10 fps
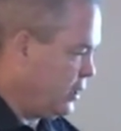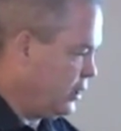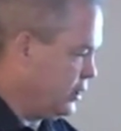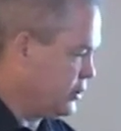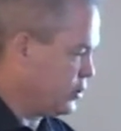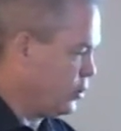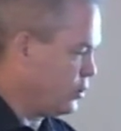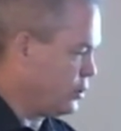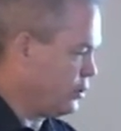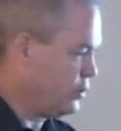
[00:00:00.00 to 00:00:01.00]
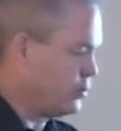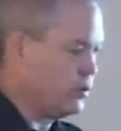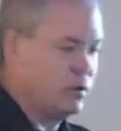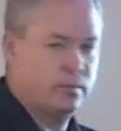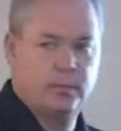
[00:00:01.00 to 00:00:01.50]
in this corner of the
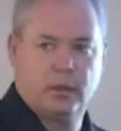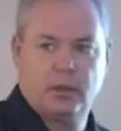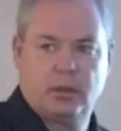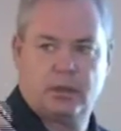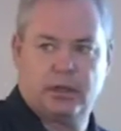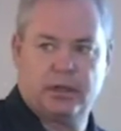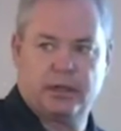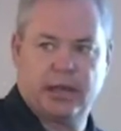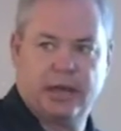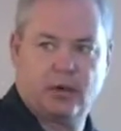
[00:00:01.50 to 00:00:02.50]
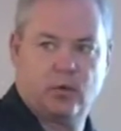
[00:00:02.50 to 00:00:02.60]
room, and in that